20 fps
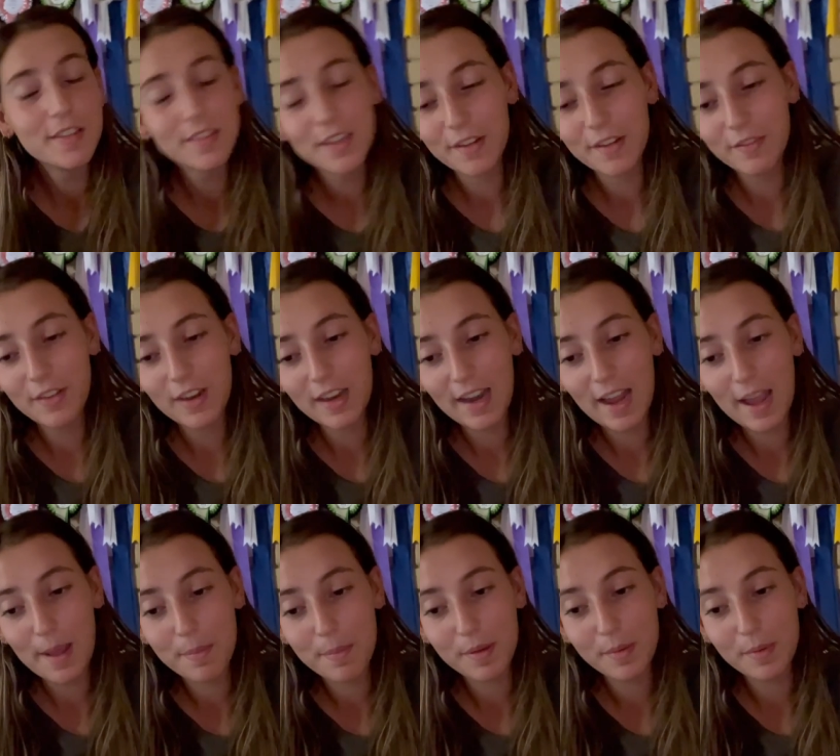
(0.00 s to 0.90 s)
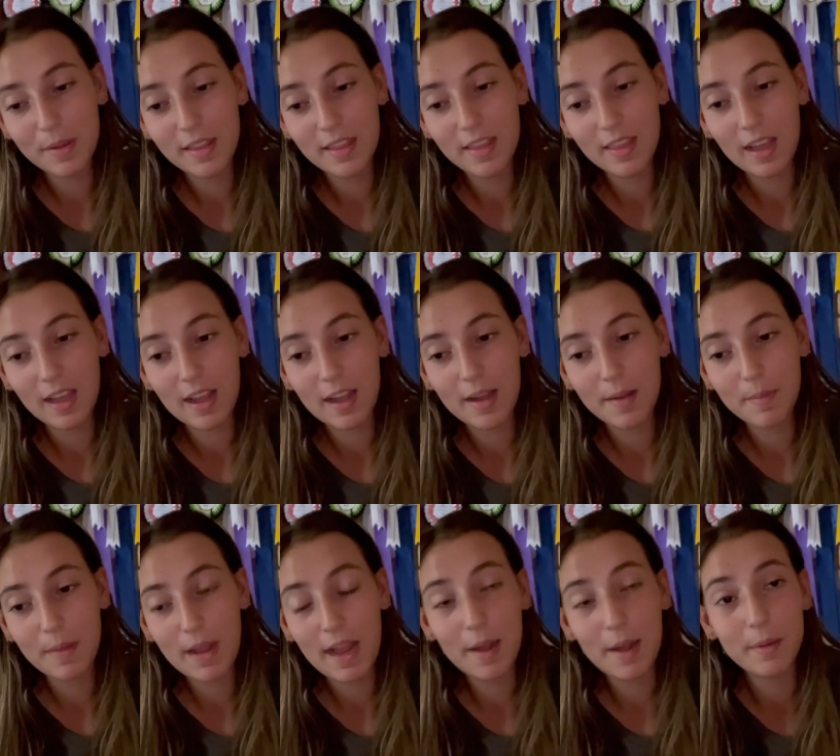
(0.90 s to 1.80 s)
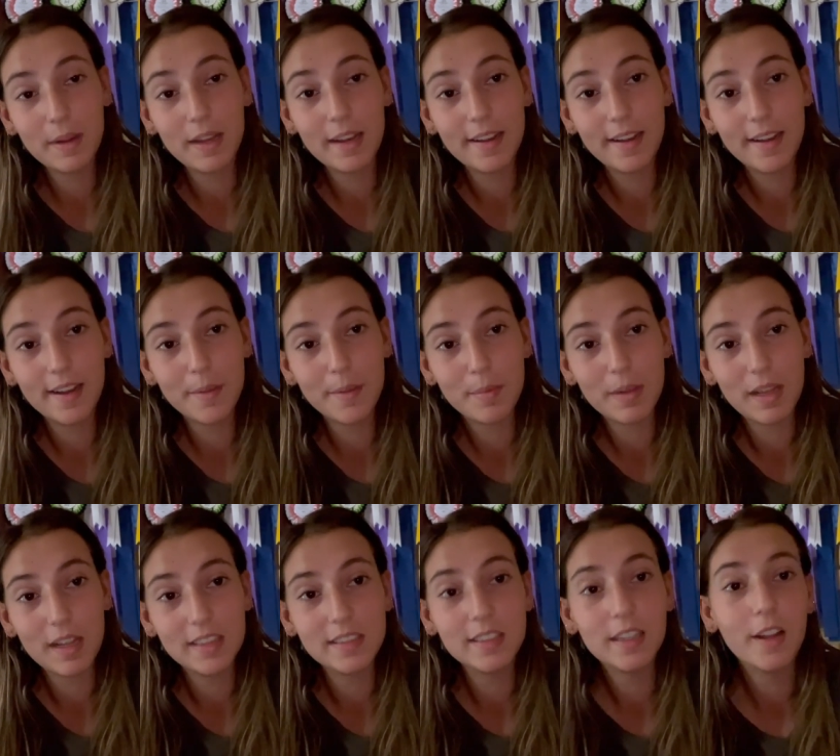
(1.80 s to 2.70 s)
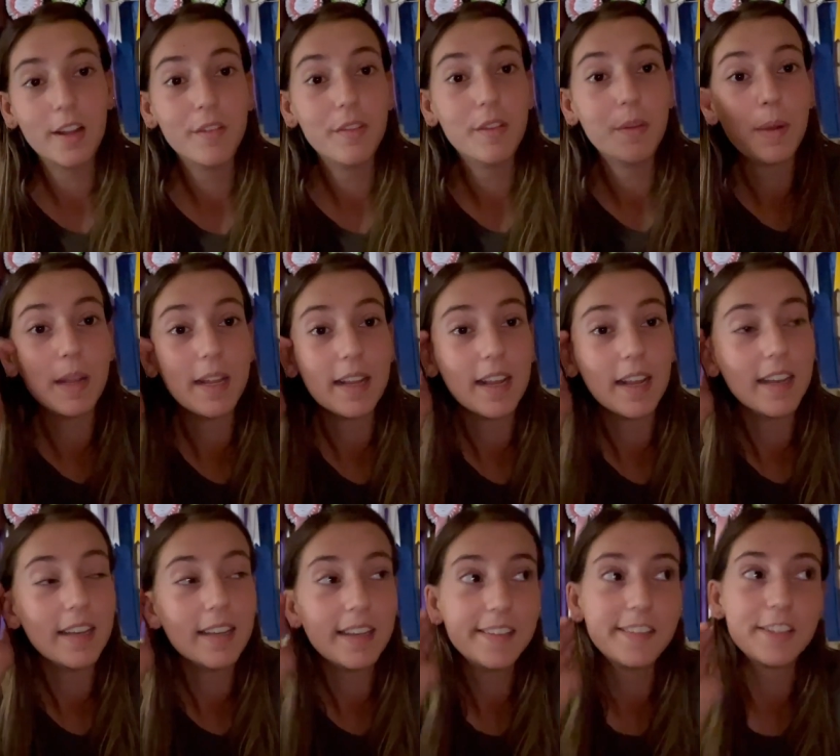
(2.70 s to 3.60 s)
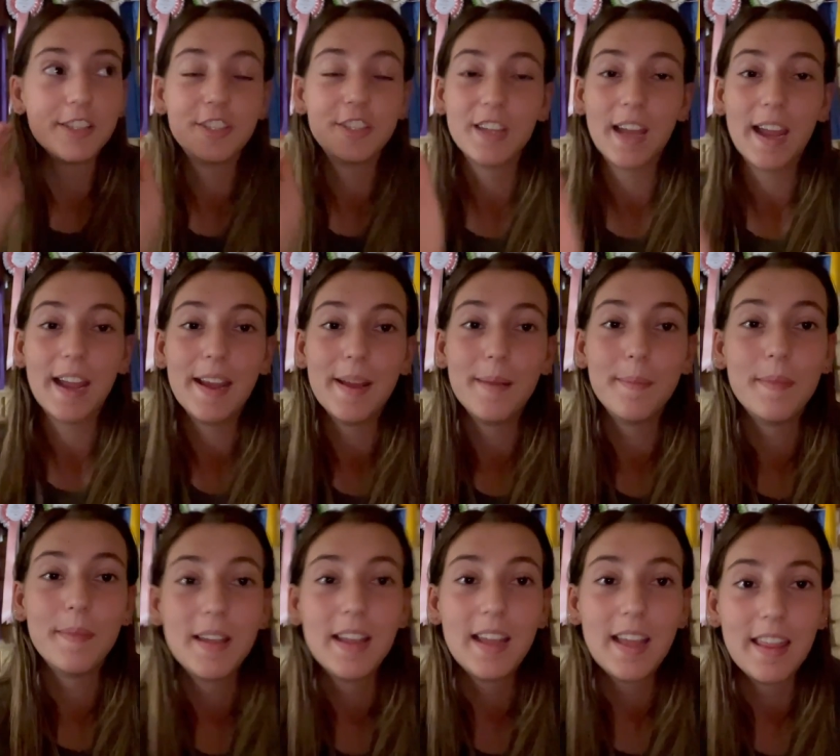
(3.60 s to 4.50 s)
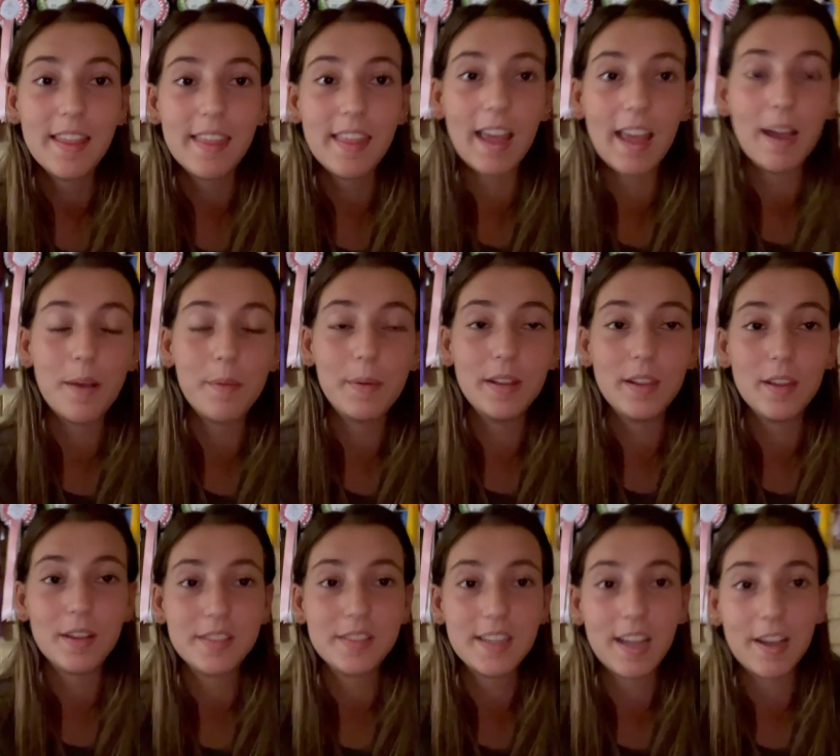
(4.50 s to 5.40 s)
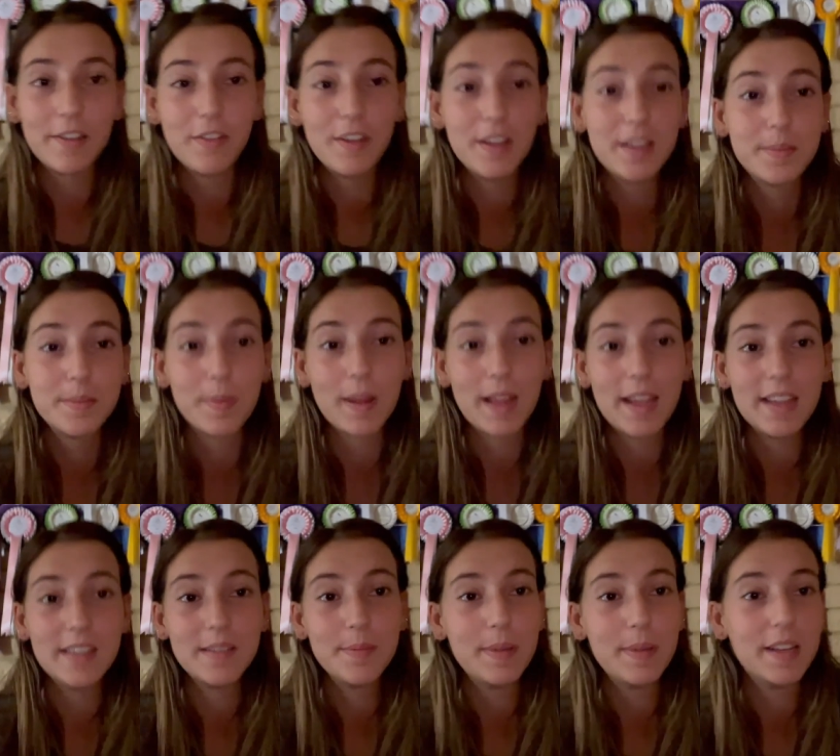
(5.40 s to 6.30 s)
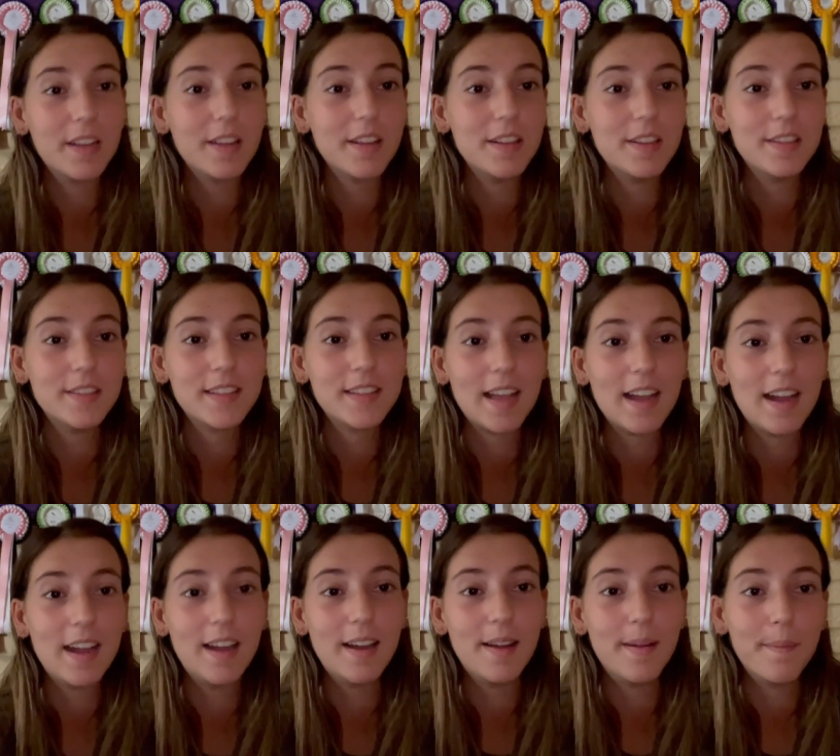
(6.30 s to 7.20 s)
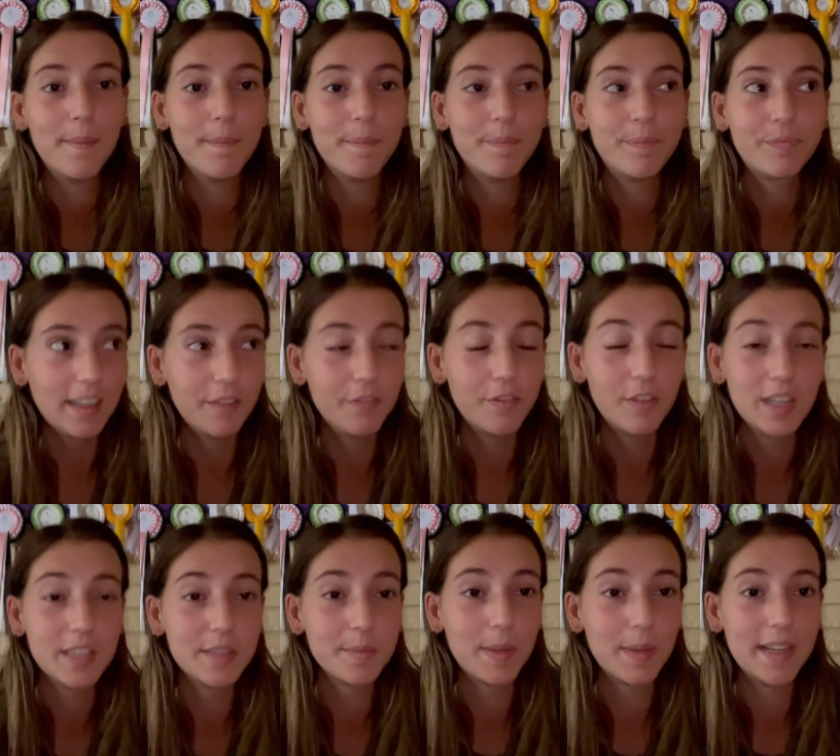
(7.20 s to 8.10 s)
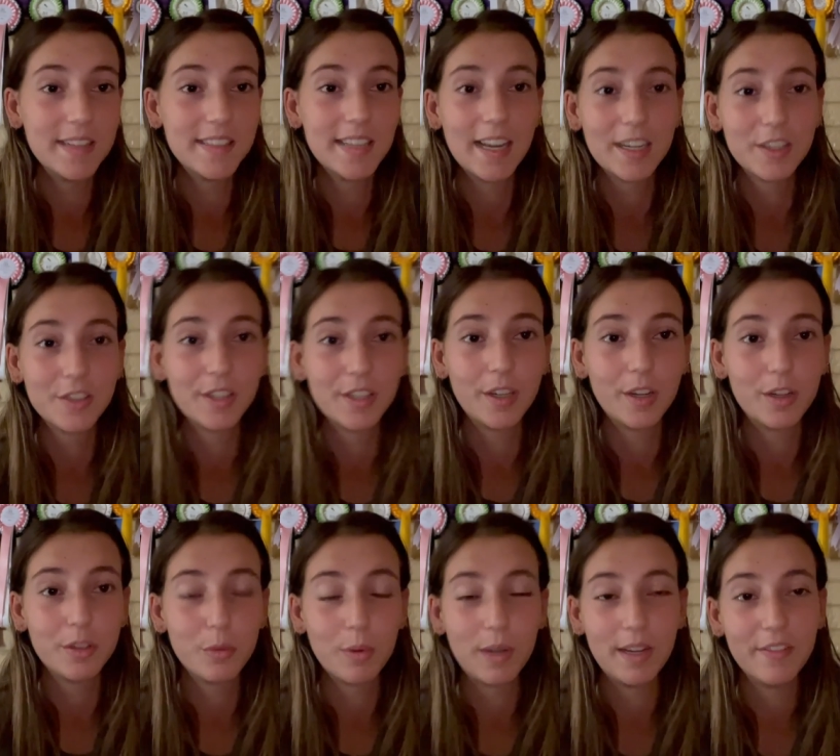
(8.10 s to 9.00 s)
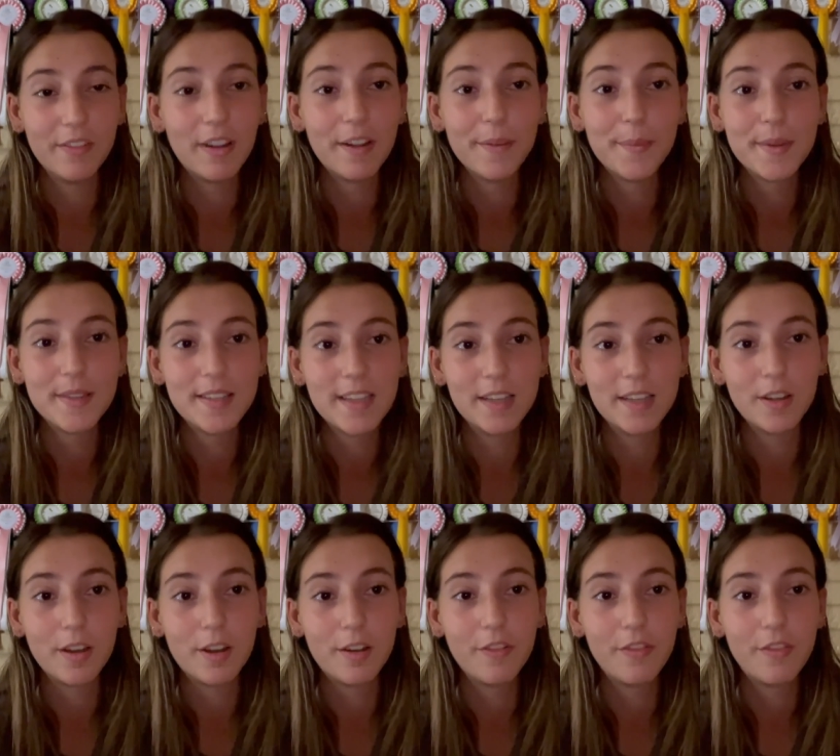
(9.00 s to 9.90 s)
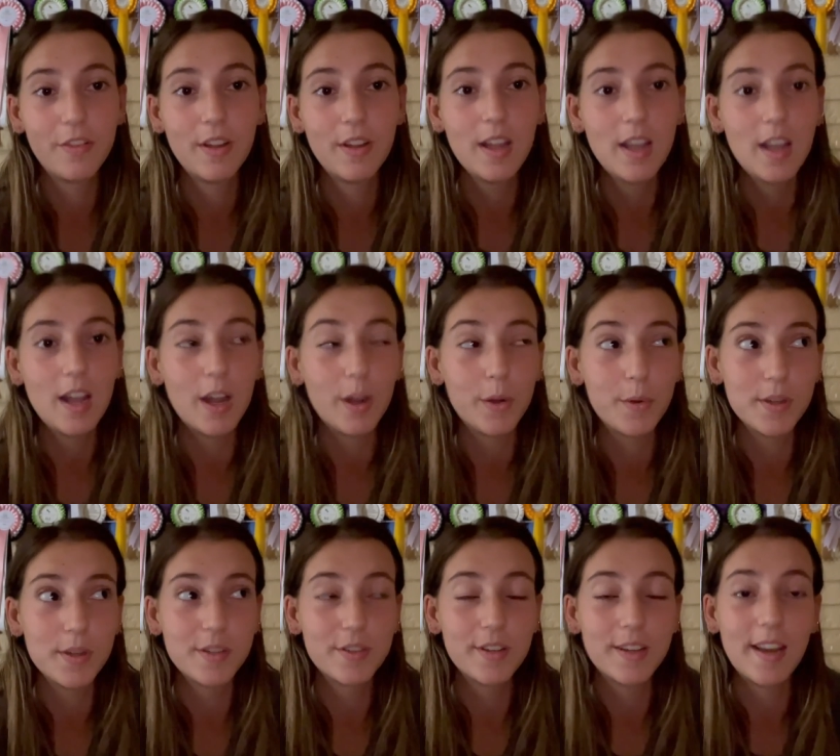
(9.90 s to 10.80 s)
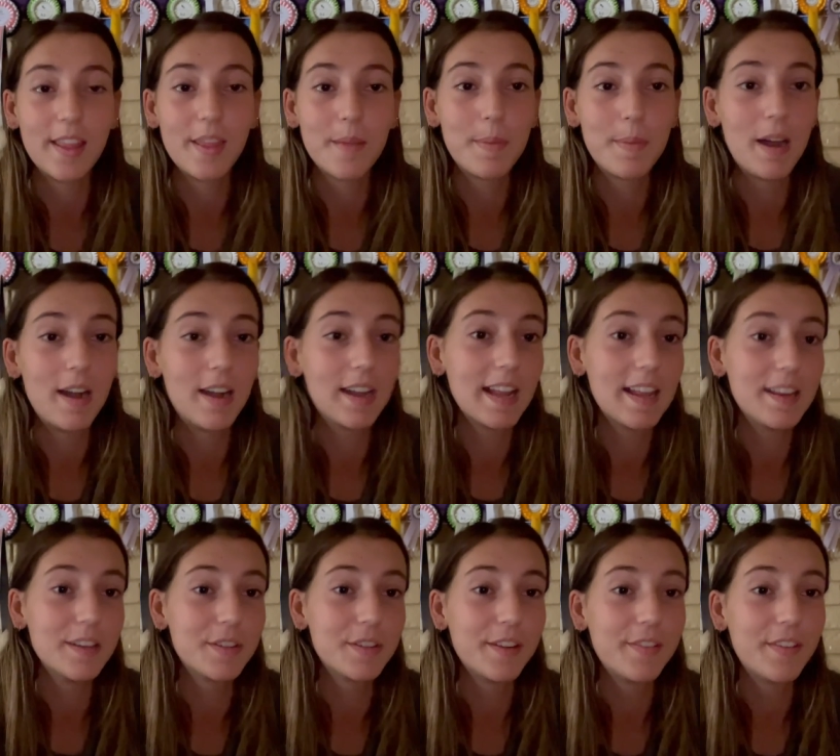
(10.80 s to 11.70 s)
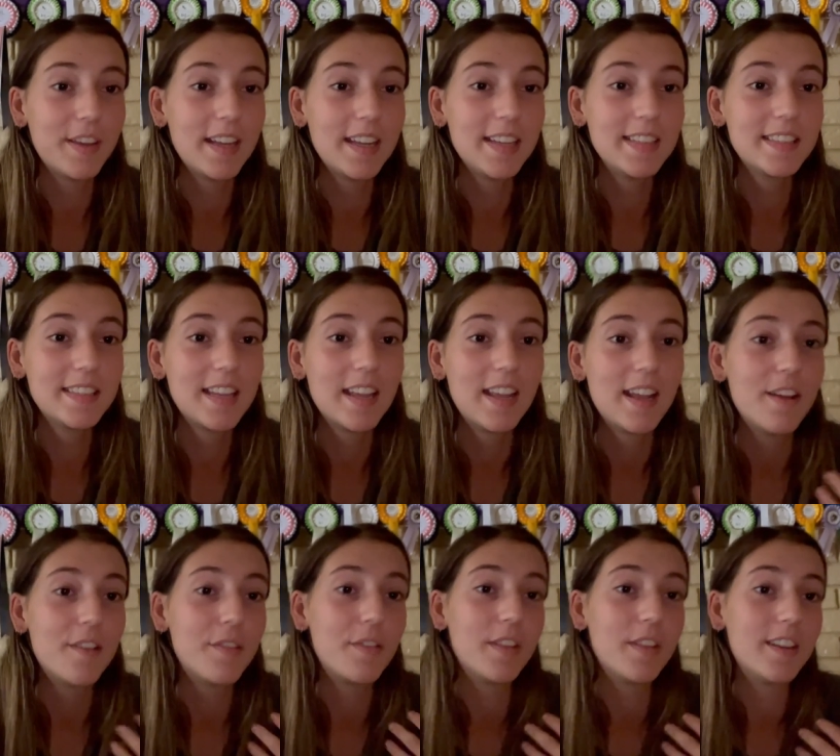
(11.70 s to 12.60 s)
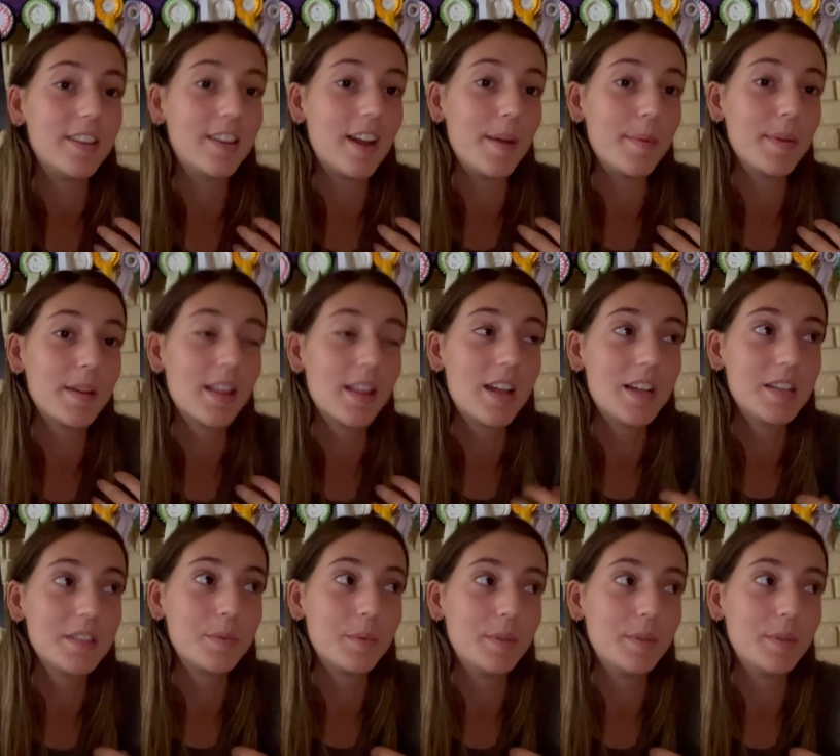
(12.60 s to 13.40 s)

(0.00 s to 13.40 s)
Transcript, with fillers: So I'm very happy with um, how we ended up placing over the weekend. It's a shame that we lost our first place because um, first place actually got 25% off a Christian in the Park entry fees for the diamond class,